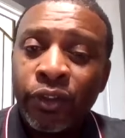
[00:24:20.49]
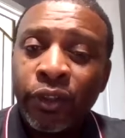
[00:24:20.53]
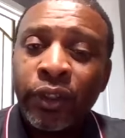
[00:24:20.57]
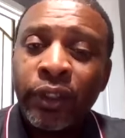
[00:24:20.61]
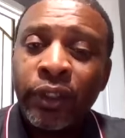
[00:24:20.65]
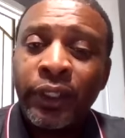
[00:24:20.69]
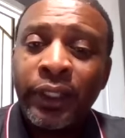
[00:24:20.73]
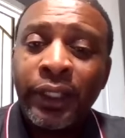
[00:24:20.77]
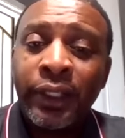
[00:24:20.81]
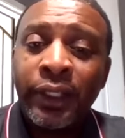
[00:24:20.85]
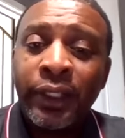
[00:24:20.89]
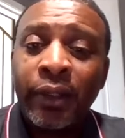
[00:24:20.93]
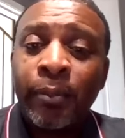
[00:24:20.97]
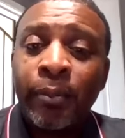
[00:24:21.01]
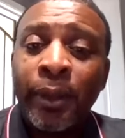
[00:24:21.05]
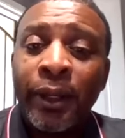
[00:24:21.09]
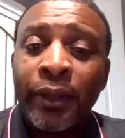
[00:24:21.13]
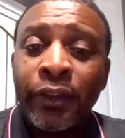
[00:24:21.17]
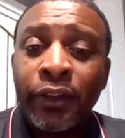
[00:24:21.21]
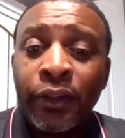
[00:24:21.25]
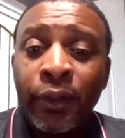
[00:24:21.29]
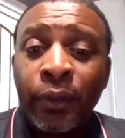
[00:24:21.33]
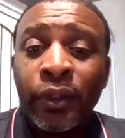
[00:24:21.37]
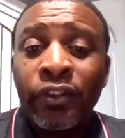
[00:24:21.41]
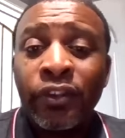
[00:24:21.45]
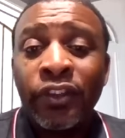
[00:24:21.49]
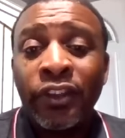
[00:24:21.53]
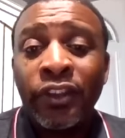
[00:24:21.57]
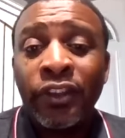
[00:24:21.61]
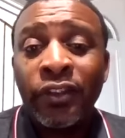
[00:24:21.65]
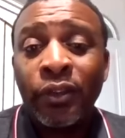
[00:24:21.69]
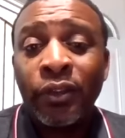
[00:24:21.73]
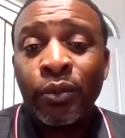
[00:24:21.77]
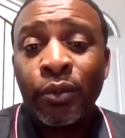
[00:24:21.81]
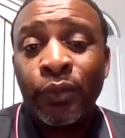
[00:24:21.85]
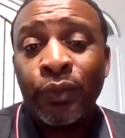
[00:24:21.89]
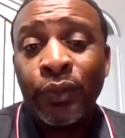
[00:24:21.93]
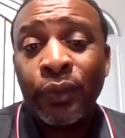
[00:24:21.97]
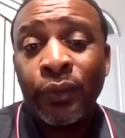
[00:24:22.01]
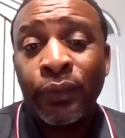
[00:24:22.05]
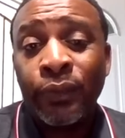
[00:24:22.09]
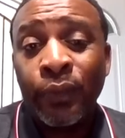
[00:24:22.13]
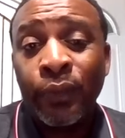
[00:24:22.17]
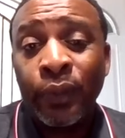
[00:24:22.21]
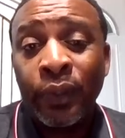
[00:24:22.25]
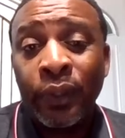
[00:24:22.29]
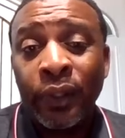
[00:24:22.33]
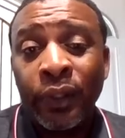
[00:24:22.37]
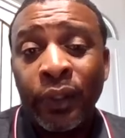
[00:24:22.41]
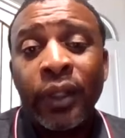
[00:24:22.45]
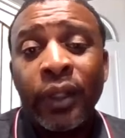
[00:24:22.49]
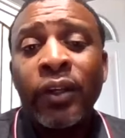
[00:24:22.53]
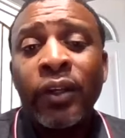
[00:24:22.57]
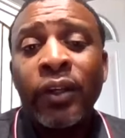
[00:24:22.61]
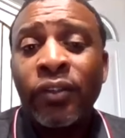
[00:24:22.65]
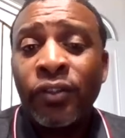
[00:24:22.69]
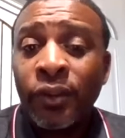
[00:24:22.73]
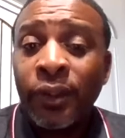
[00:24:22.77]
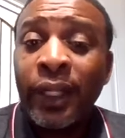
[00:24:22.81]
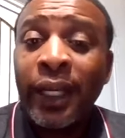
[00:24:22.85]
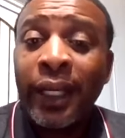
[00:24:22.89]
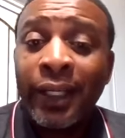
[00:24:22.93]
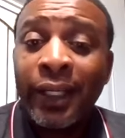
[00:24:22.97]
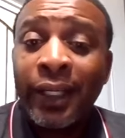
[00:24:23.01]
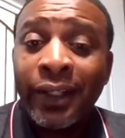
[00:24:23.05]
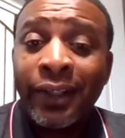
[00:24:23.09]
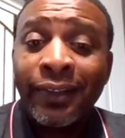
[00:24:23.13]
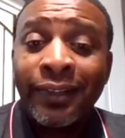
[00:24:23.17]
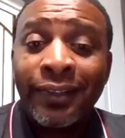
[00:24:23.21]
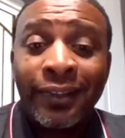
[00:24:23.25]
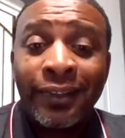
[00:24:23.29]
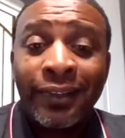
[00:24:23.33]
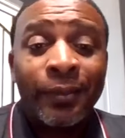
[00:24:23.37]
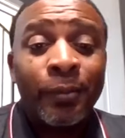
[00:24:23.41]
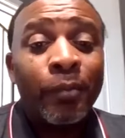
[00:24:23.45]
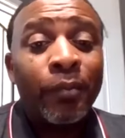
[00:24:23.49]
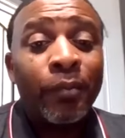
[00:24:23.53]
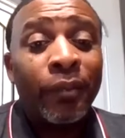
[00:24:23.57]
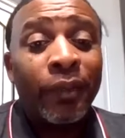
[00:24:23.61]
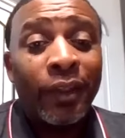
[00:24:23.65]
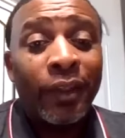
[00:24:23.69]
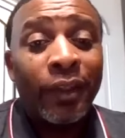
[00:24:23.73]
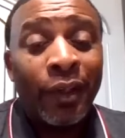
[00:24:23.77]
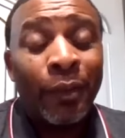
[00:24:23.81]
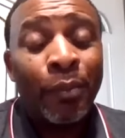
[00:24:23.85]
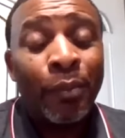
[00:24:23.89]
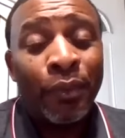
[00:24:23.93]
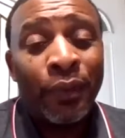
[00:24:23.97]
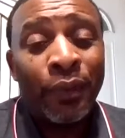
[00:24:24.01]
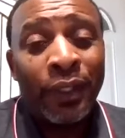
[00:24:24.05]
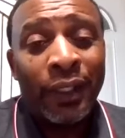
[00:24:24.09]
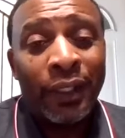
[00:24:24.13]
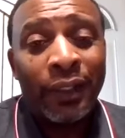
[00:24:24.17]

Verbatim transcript: so you're looking at about $3,600 for four. So that is a